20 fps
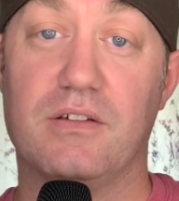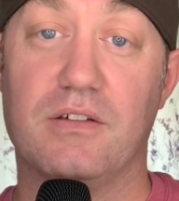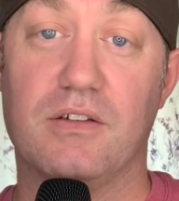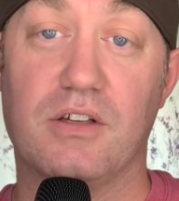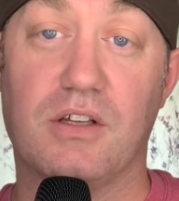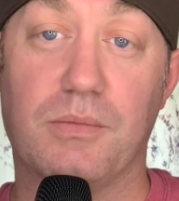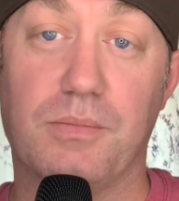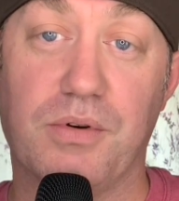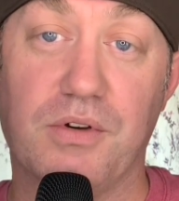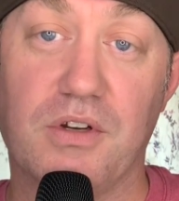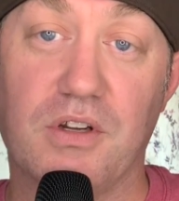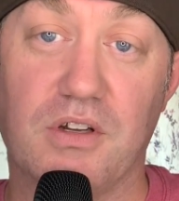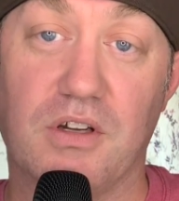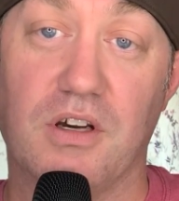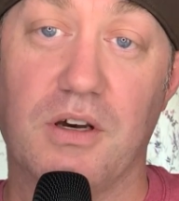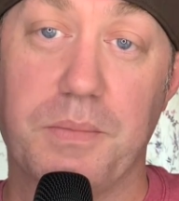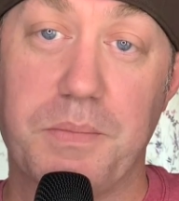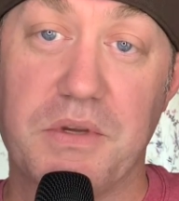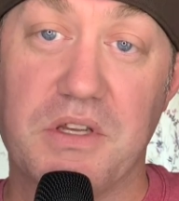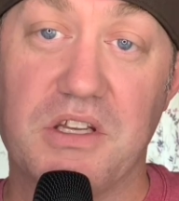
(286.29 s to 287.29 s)
You can put it
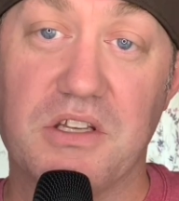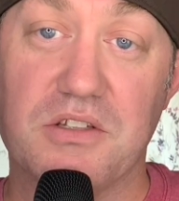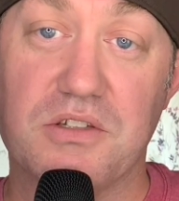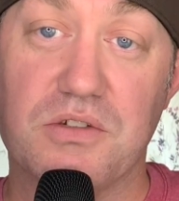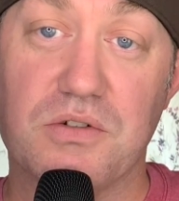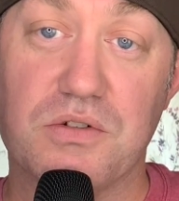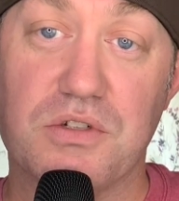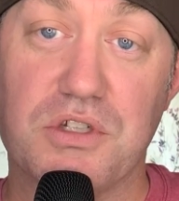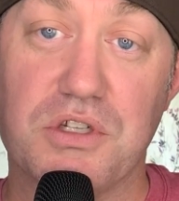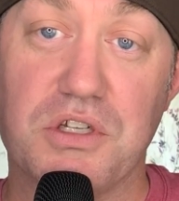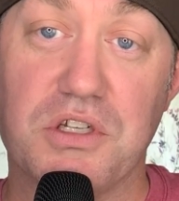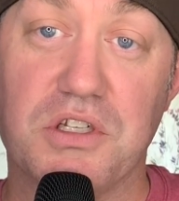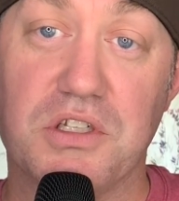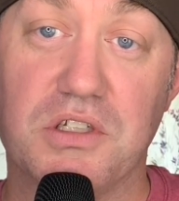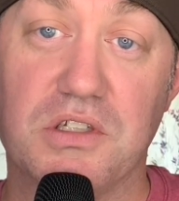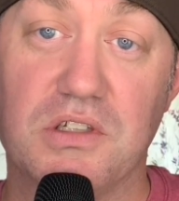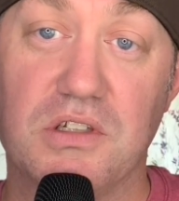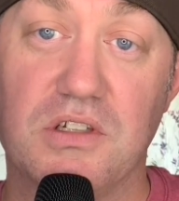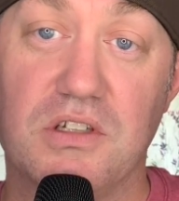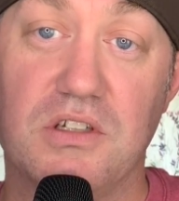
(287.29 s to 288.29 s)
up against your
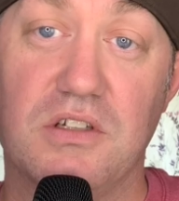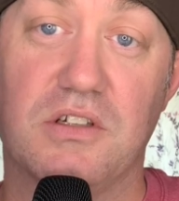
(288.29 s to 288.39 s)
chin,